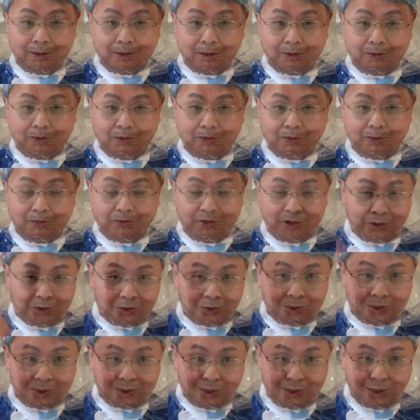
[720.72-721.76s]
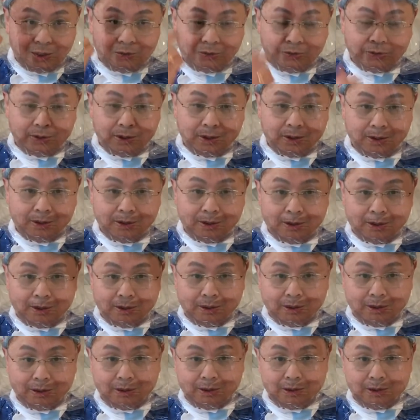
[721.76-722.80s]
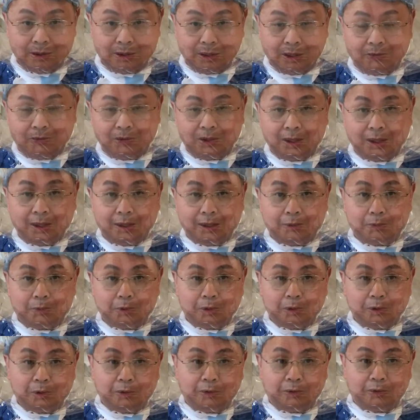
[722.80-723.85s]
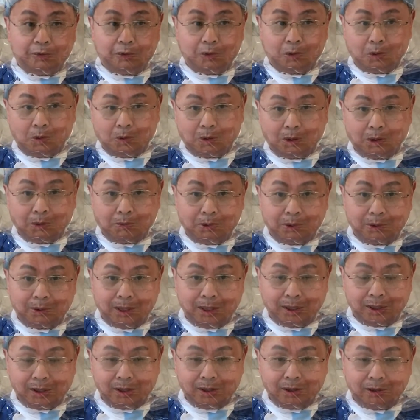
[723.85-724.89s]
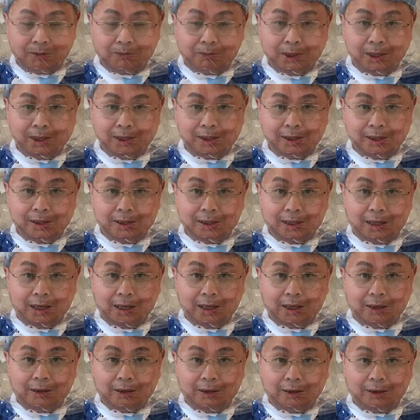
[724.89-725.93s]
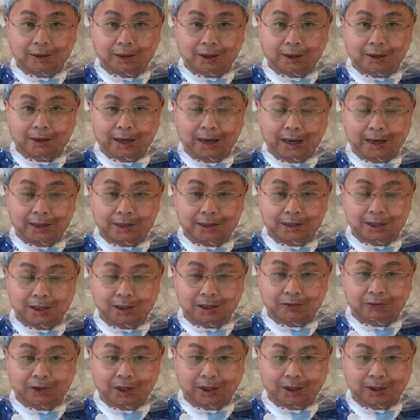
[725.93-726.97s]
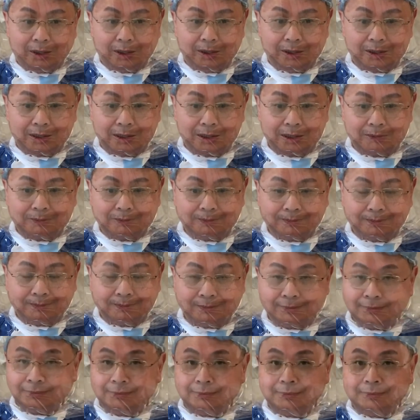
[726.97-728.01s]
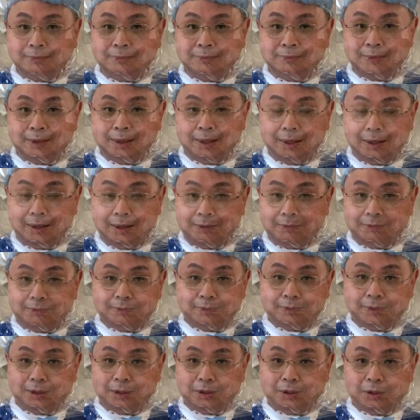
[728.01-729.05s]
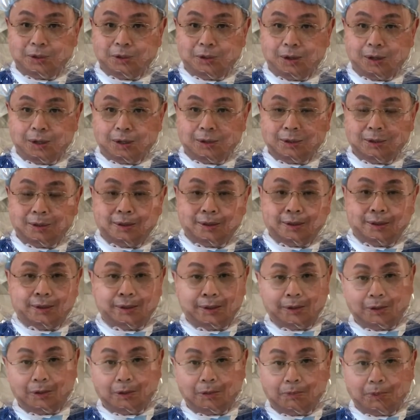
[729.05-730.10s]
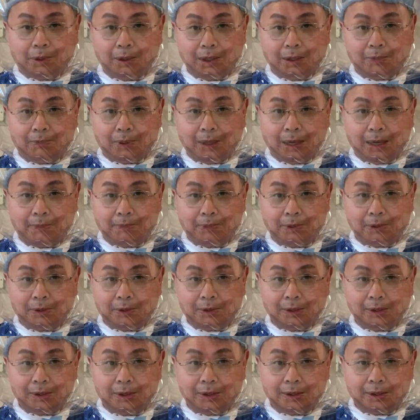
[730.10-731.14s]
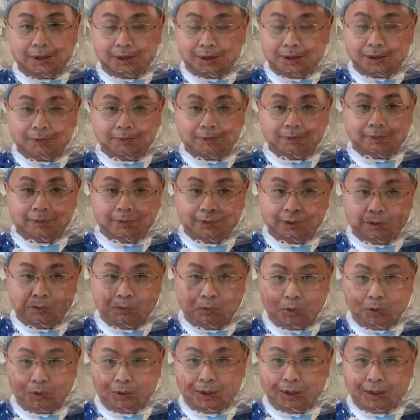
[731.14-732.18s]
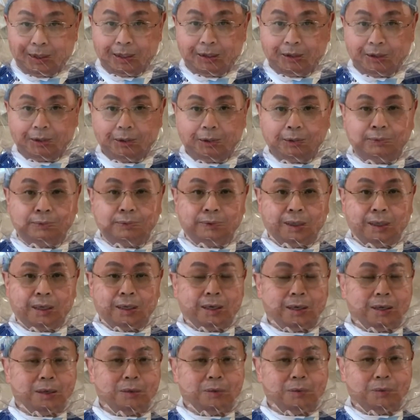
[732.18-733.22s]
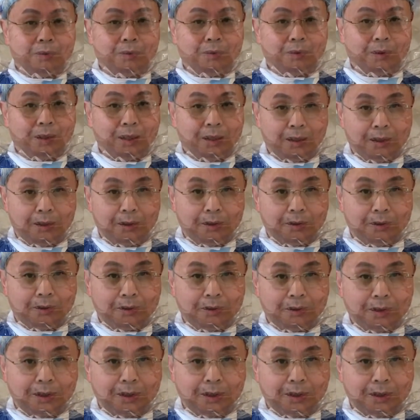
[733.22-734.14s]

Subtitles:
the filter itself is FDA approved for protection of patients on anesthesia ventilators. And there you are. Your Bunny PAPR is put together and ready to use.